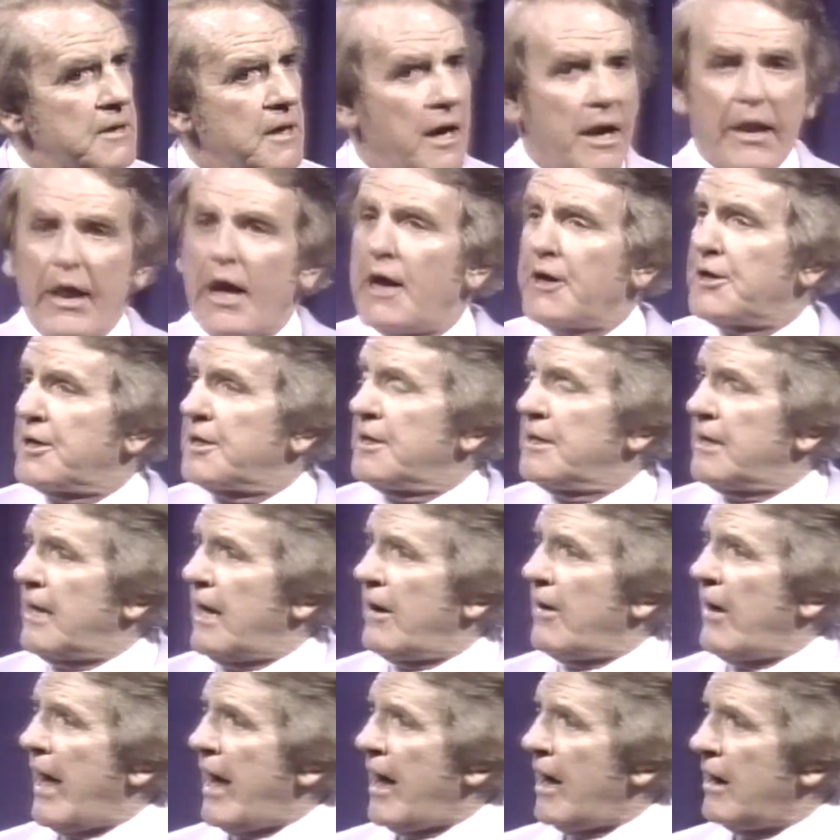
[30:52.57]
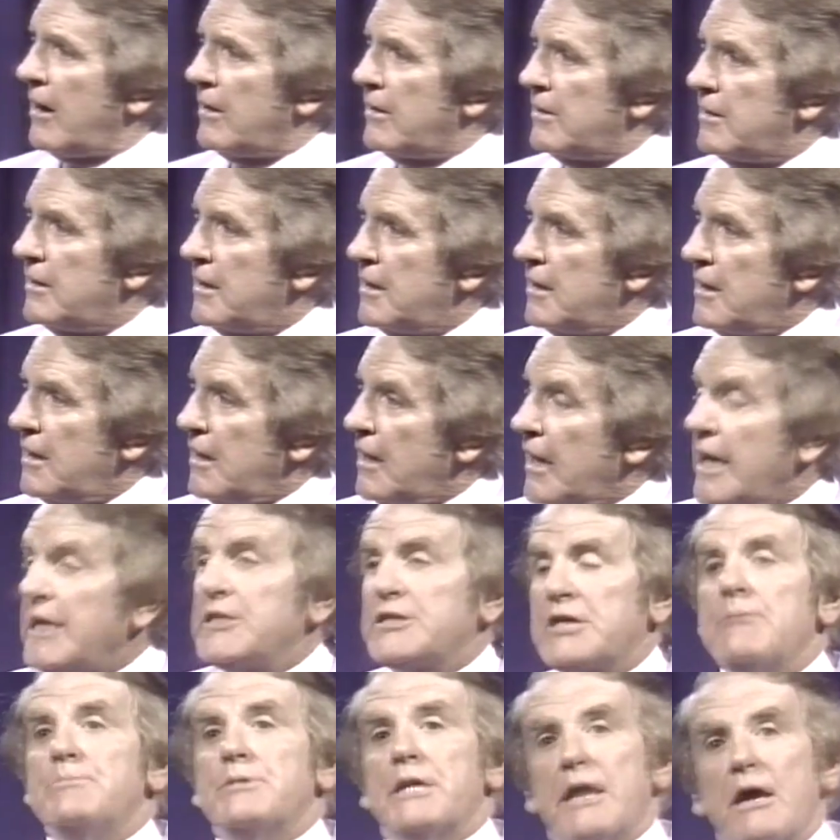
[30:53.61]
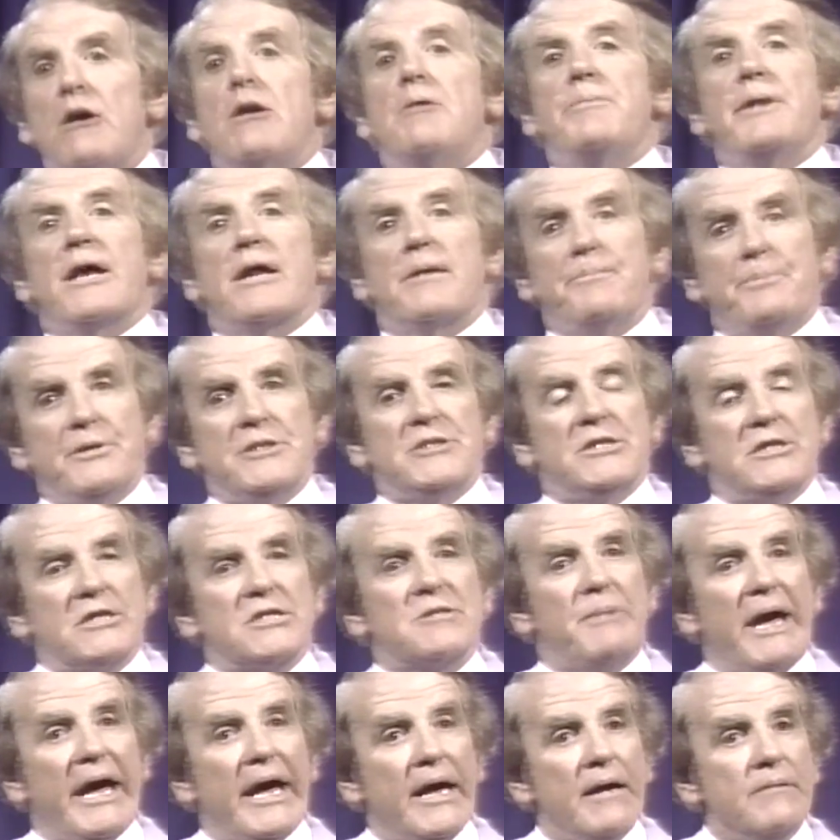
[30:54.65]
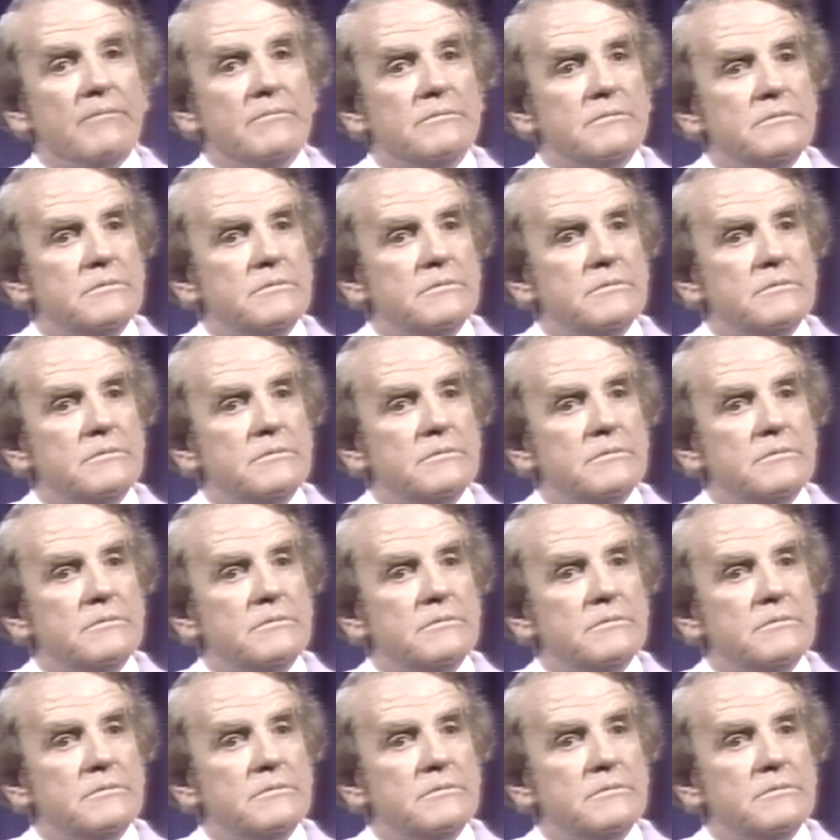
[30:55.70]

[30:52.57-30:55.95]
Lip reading: And I didn't know how. He seemed to know about a businessman,